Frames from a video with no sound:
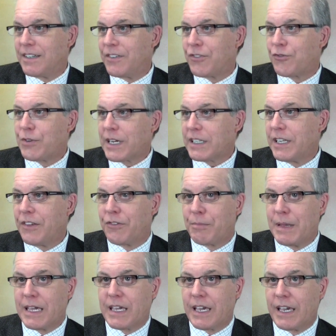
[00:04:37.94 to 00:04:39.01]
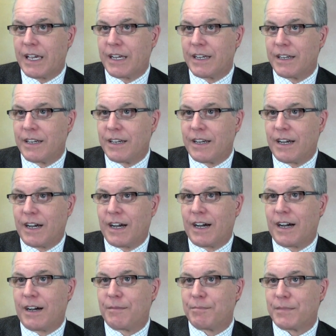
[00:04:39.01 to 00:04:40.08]
strictly speaking,
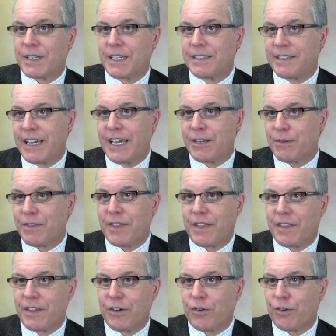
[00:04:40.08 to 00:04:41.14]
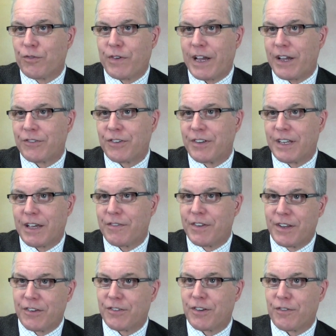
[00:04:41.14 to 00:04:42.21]
um, contained within the old-fashioned
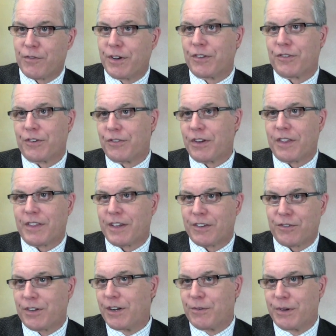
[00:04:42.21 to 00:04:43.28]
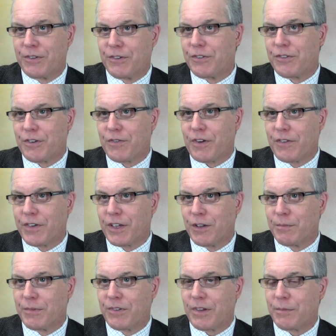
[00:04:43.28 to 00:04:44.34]
definition of research ethics, you know, research involving
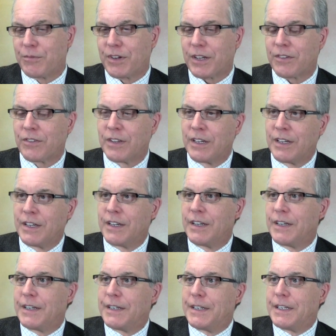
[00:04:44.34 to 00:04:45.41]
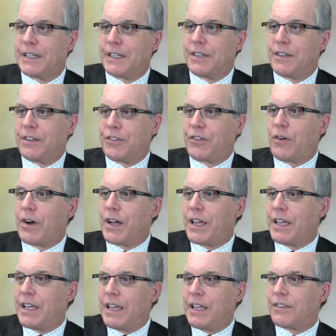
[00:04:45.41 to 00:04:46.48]
human subjects. So I,
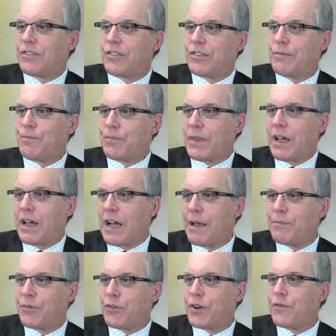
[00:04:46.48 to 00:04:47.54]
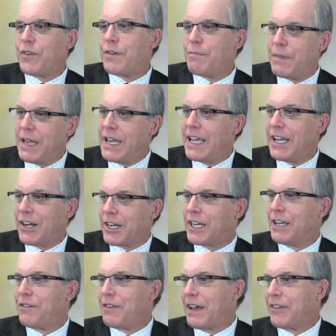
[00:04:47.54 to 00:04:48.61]
it, it's I'm sort of admitting or
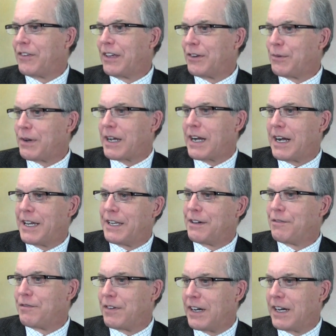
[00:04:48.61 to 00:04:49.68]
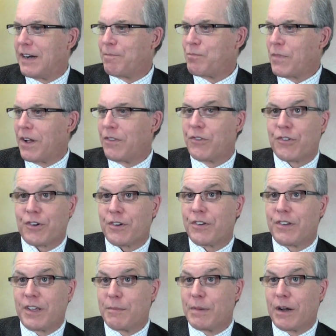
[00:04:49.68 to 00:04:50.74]
confessing to a kind of uh,
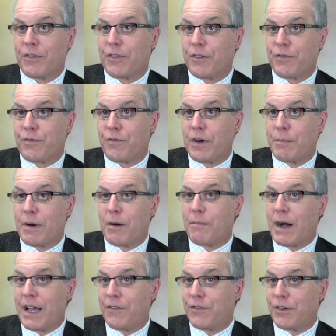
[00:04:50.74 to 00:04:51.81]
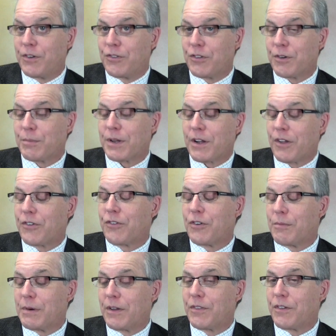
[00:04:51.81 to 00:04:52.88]
uncertainty about the about my future, but
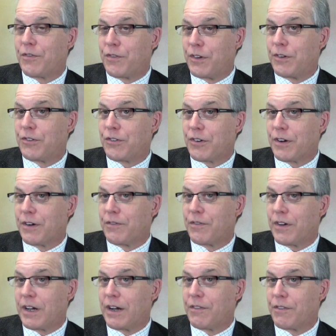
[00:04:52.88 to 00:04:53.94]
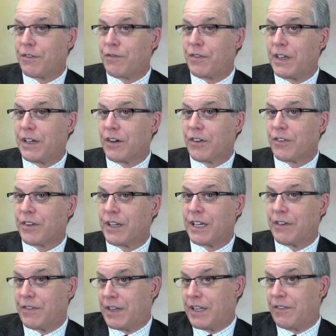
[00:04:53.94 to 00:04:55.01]
also about the future of, of the field,
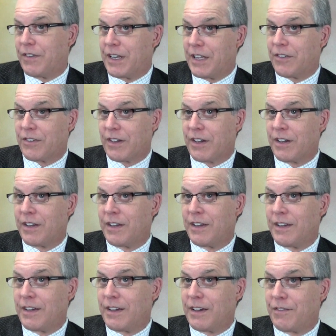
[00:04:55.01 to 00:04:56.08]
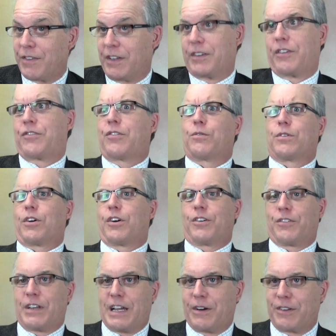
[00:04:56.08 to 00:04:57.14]
if it even is a, a field. It's so
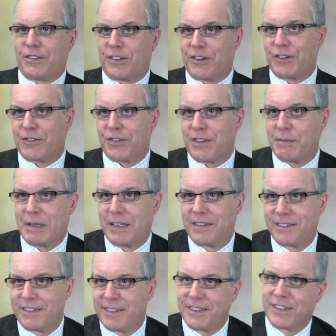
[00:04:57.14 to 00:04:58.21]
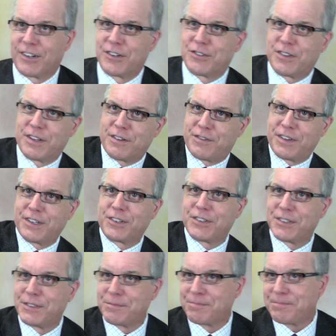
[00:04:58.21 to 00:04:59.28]
large now; it's larger larger than a
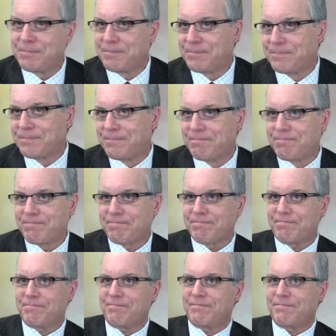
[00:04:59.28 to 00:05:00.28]
field. Do you have a, a